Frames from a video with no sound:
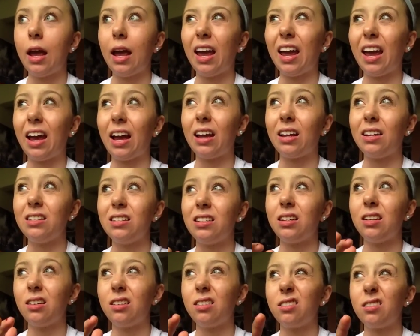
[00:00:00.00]
and
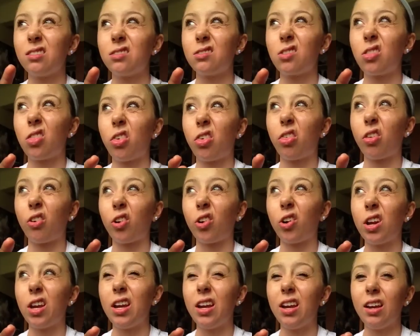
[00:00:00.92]

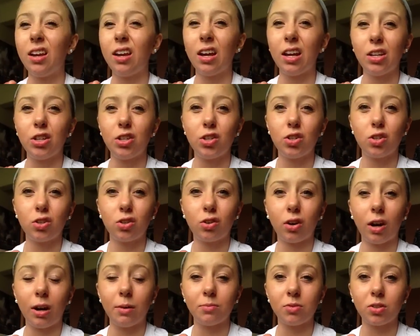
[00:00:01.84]
30-ish
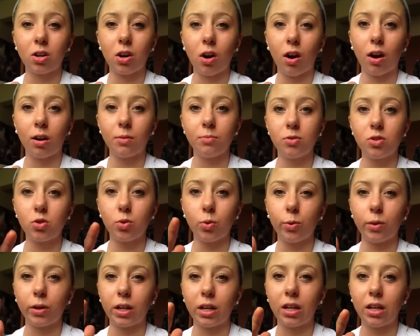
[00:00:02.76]
grams of
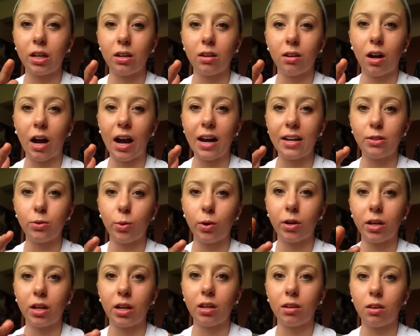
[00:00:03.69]
carbs, high
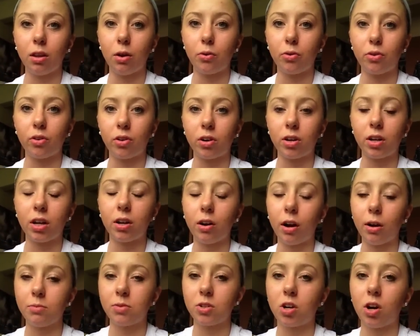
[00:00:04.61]
20, low 30
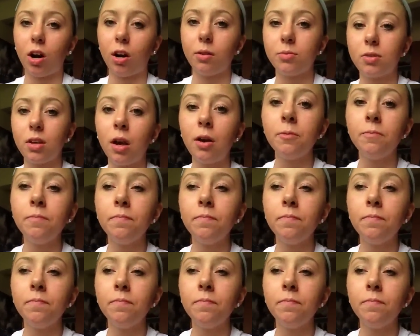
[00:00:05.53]
grams of carbs.